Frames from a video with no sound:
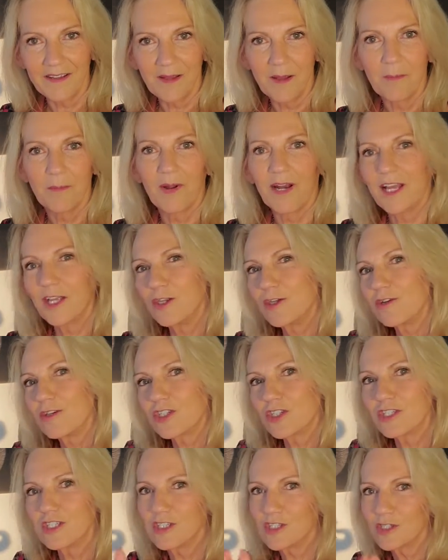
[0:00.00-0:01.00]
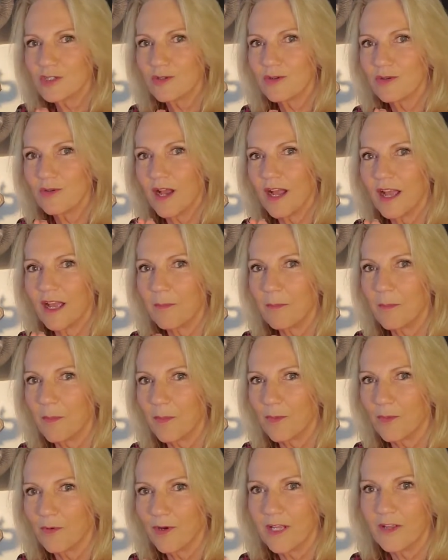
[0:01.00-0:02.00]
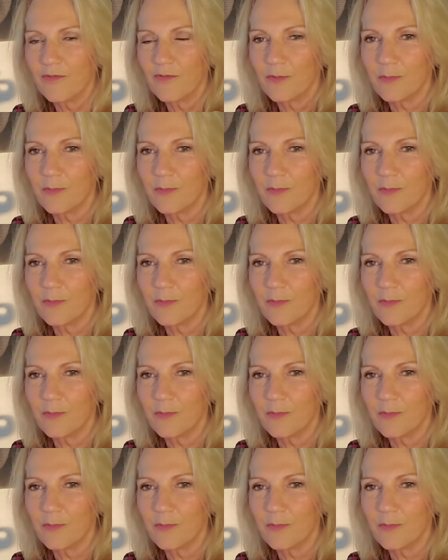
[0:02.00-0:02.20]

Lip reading: But I usually do a brief